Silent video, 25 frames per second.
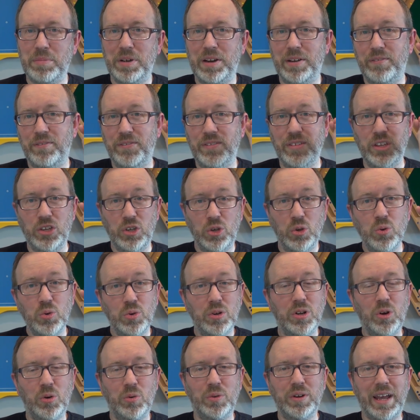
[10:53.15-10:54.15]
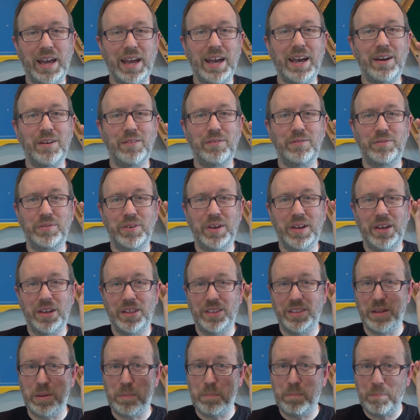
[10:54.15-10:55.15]
but if you don't have
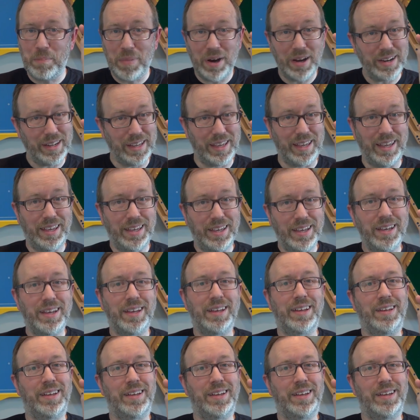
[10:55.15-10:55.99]
the money